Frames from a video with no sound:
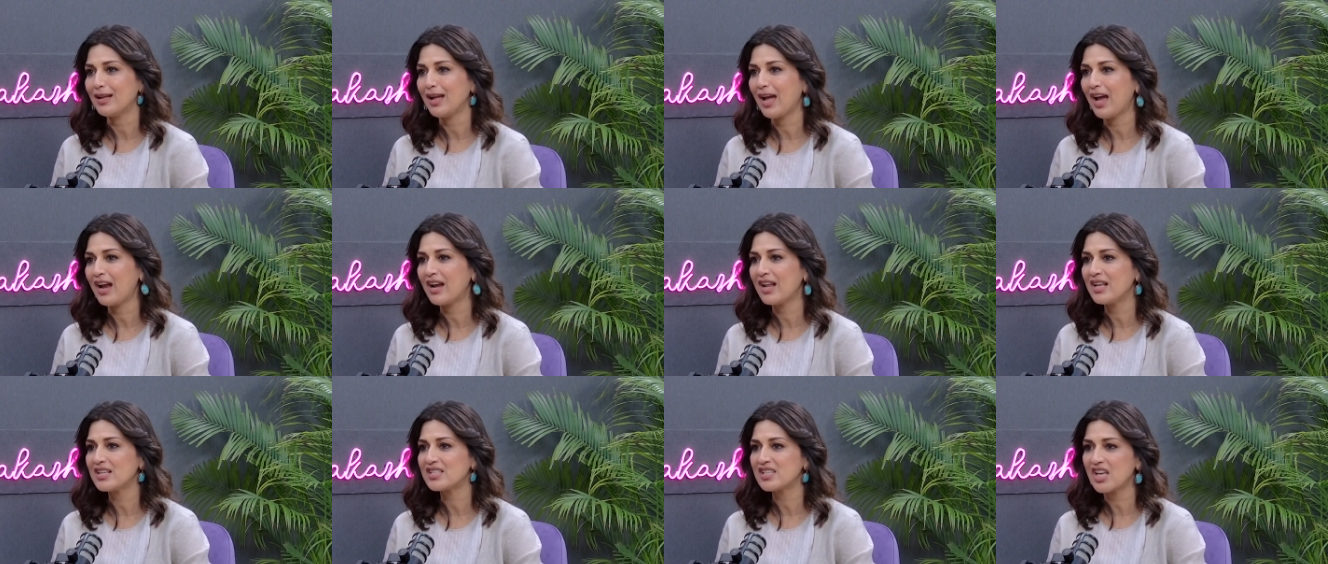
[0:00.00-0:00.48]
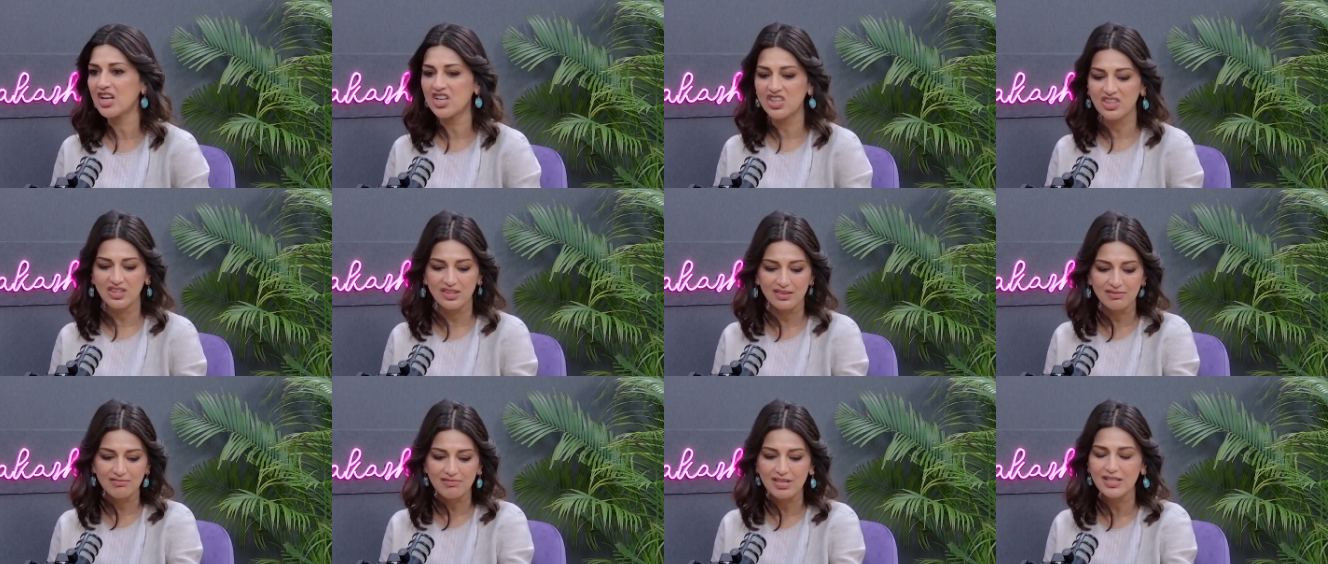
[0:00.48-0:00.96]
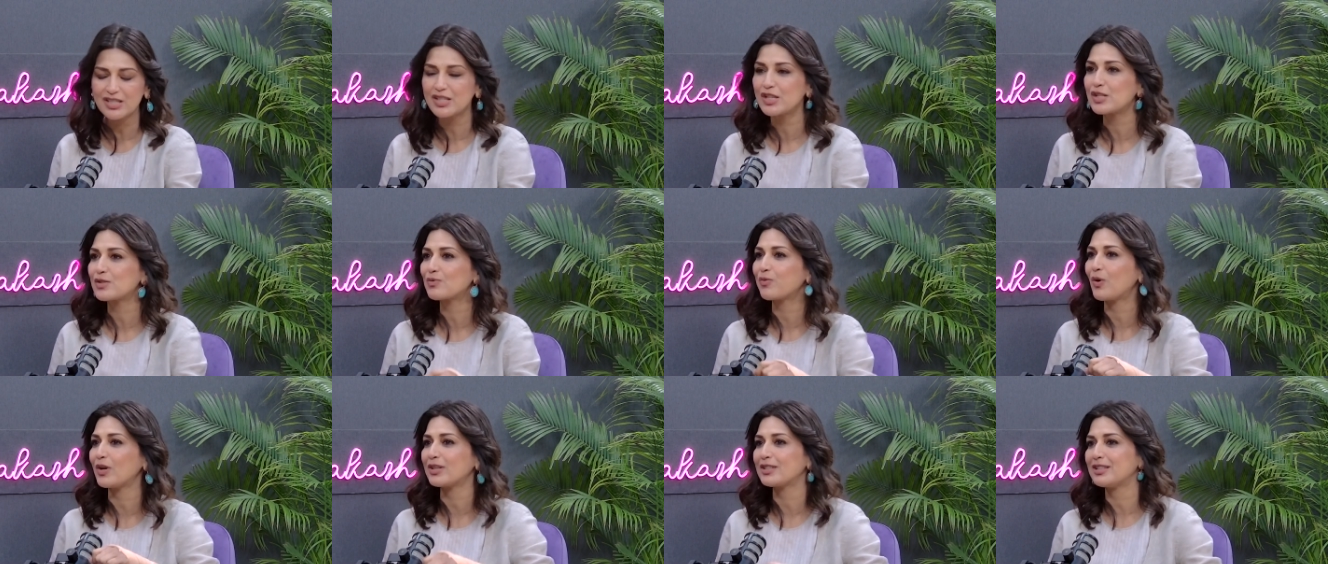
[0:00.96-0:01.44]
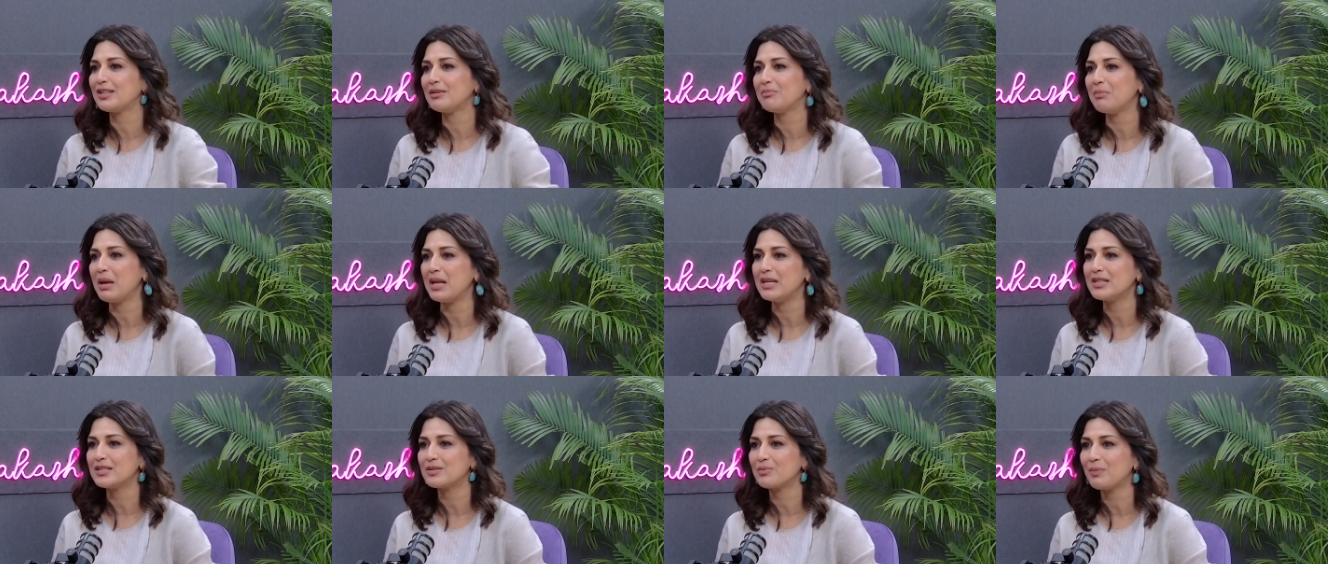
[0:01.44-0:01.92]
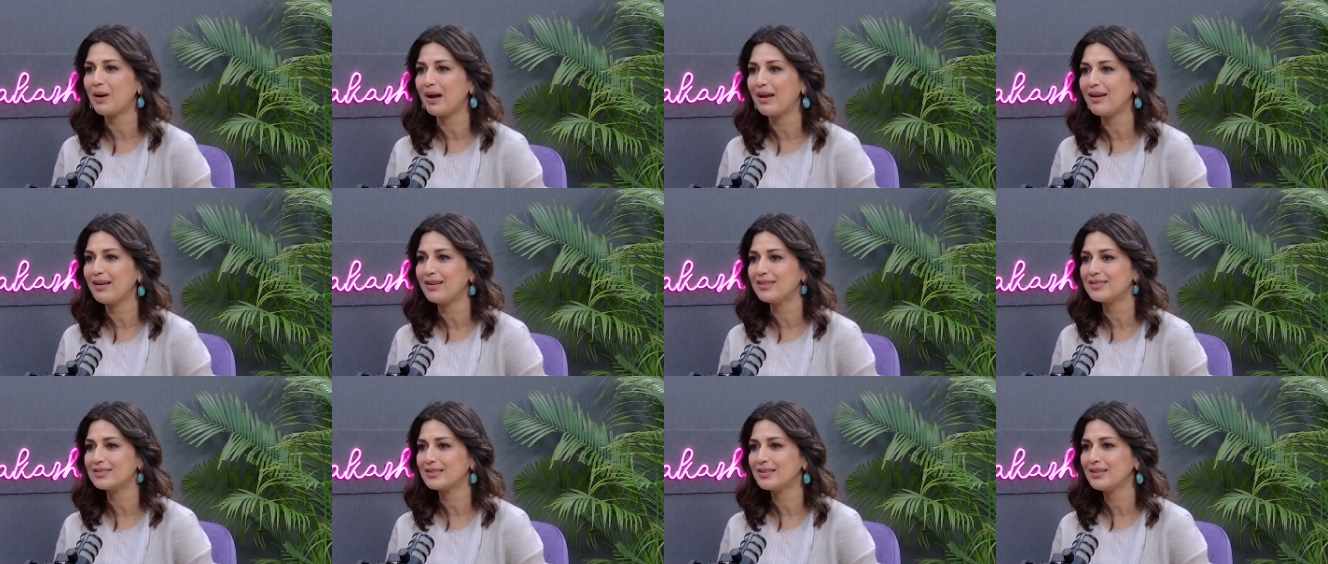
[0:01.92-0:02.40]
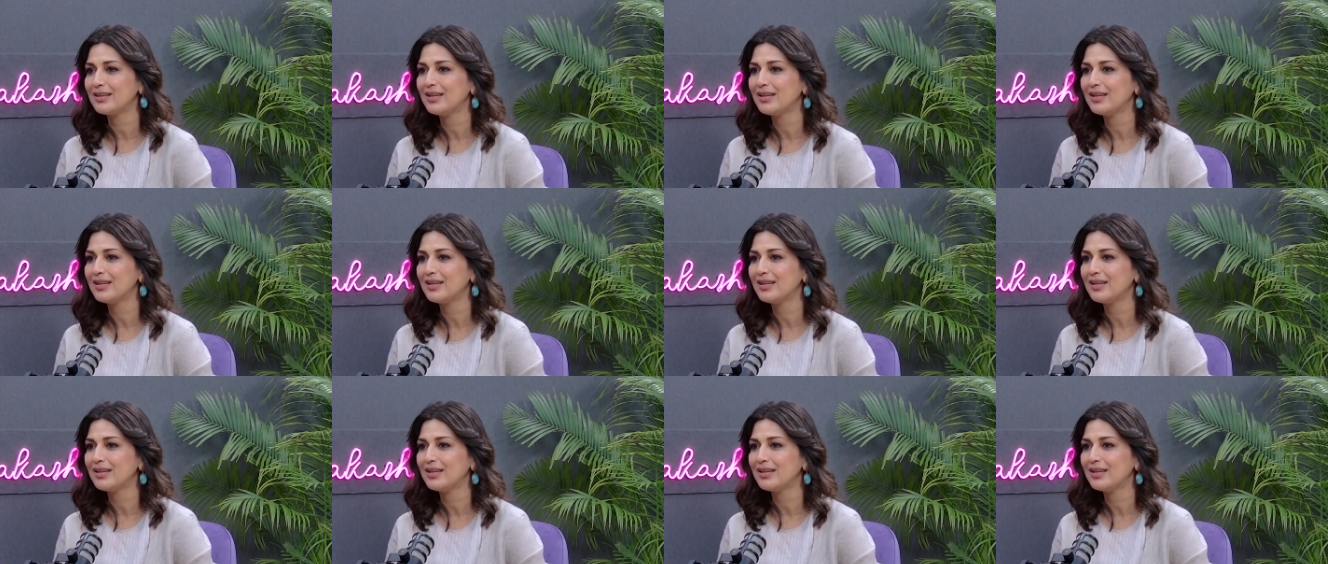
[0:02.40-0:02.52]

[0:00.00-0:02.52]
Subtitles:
And I said, this is what he meant by it.